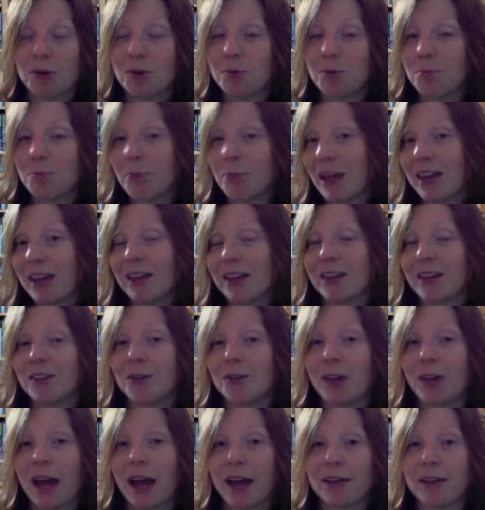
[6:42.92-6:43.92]
make
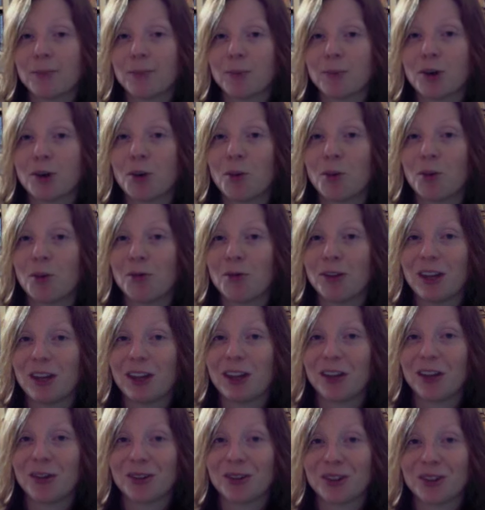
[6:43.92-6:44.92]
into that promo
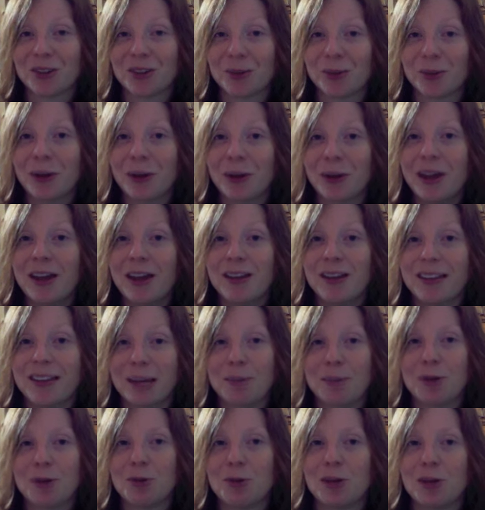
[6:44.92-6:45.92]
video. So that'd
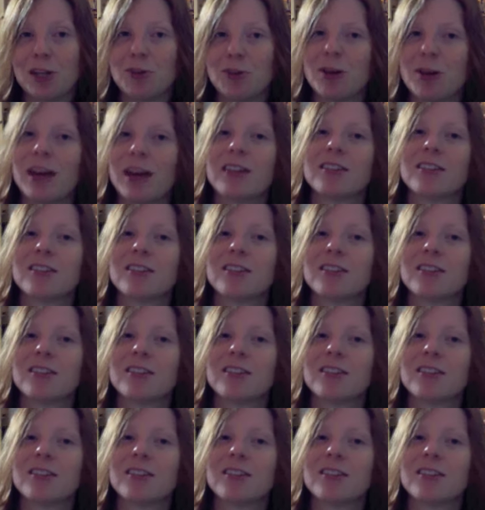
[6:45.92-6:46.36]
be really grand.